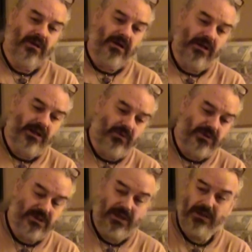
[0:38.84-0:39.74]
and they would
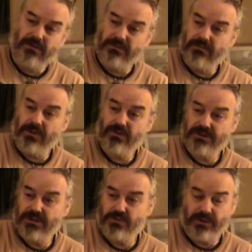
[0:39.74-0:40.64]
sing, because
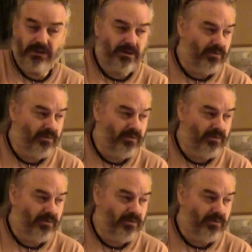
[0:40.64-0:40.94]
that's what they do.